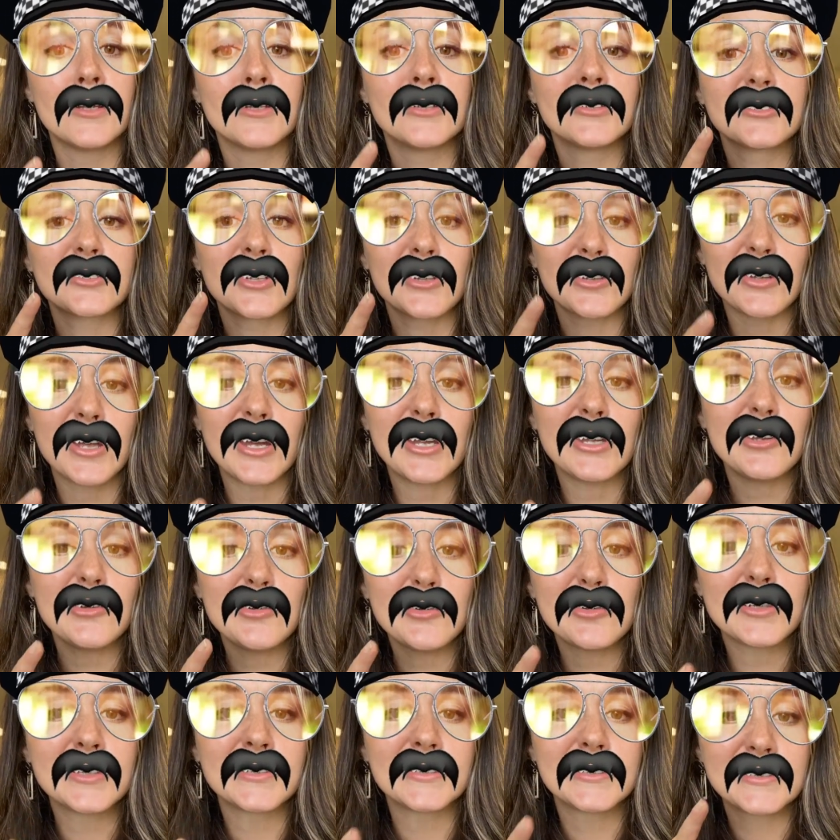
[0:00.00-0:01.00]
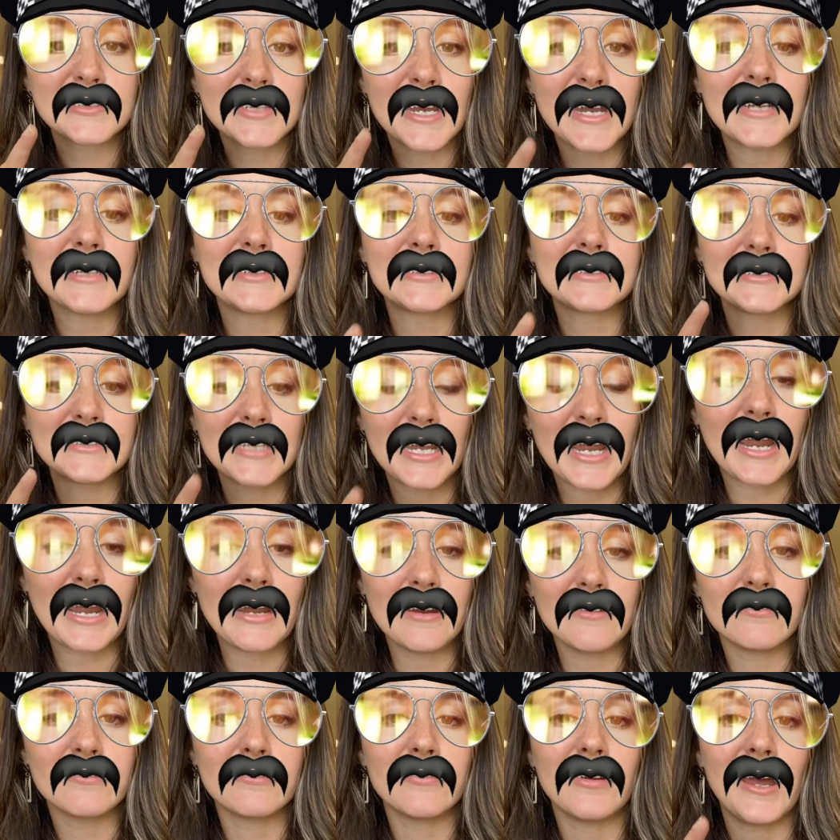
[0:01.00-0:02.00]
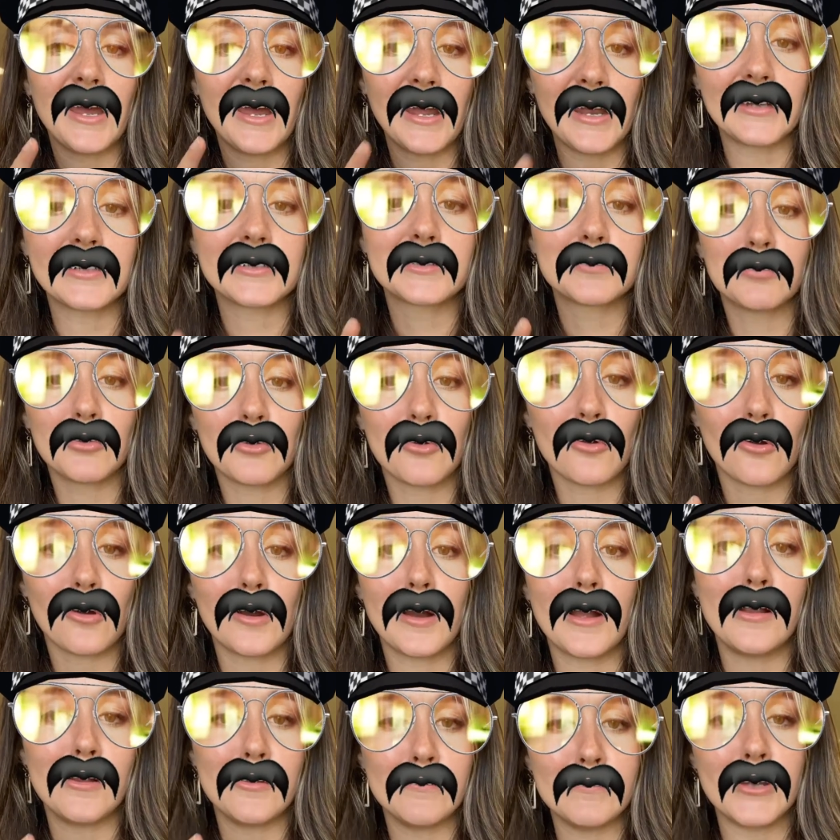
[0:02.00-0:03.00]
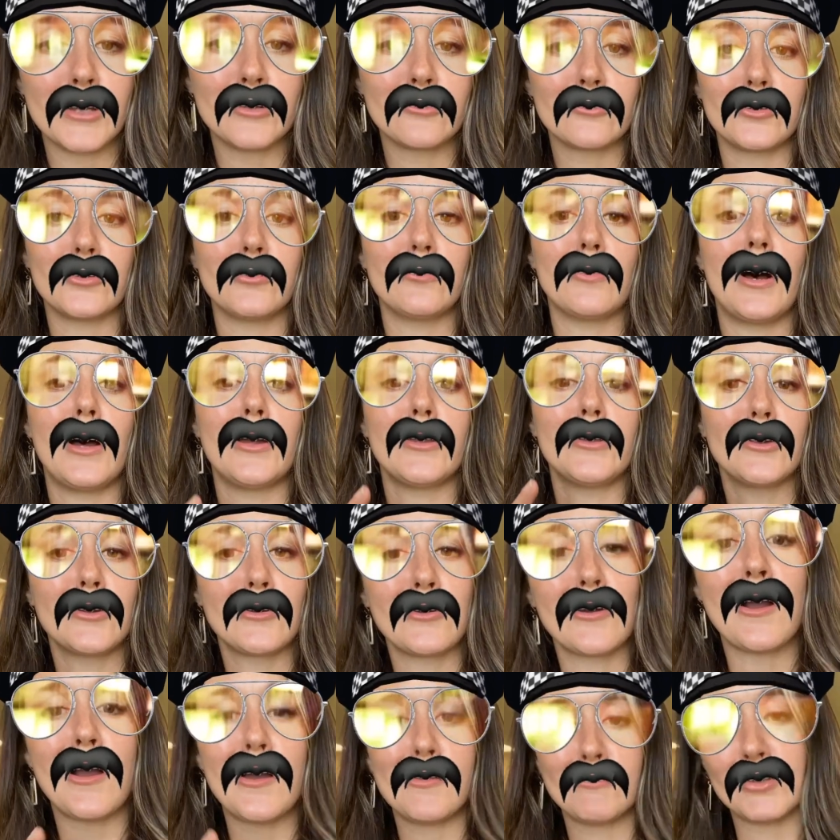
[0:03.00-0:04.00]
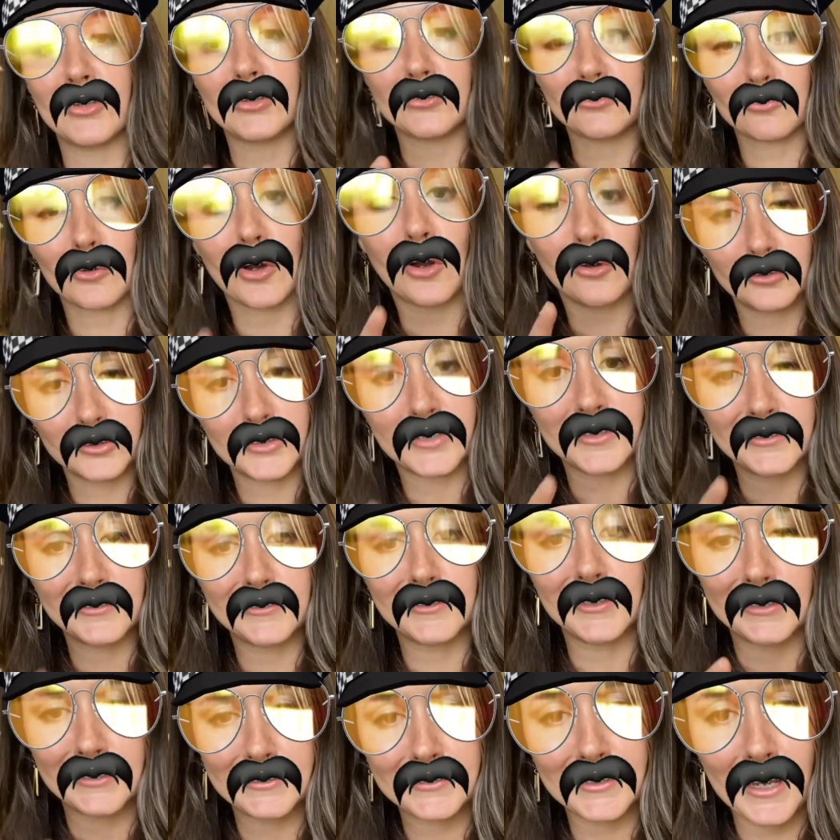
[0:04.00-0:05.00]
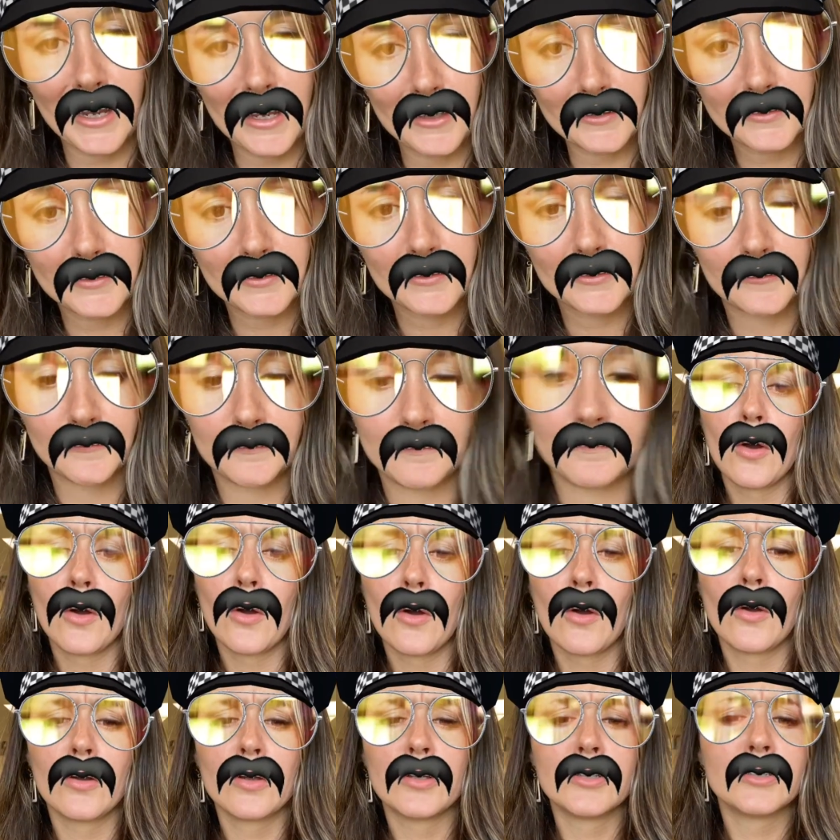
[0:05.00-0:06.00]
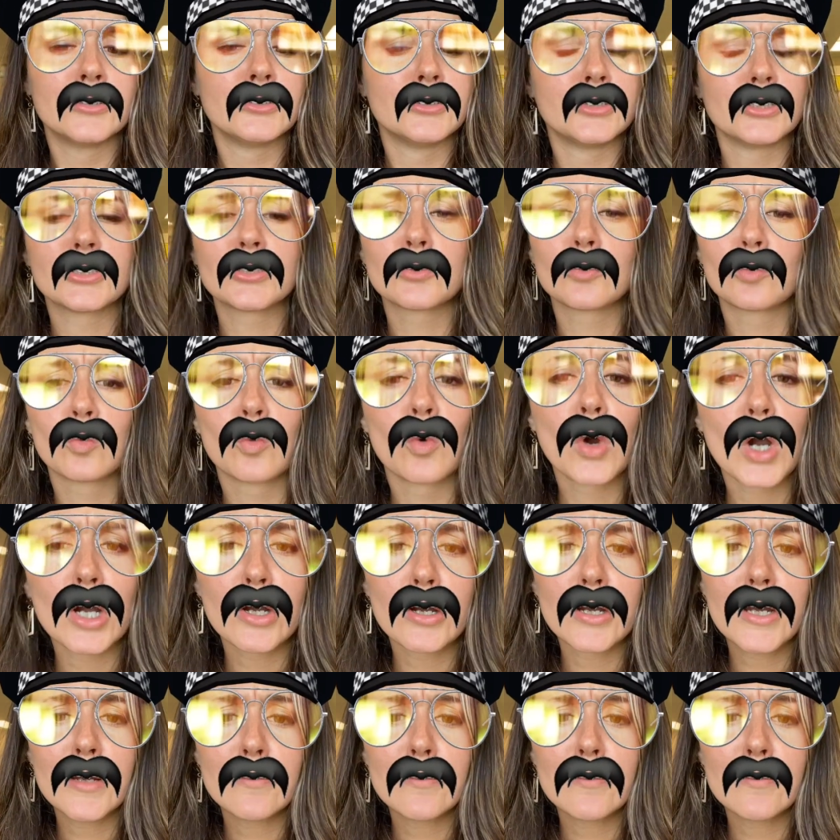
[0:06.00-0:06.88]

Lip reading: so that you can stay safe at Explorer Elementary while you're on this road to success. Just worry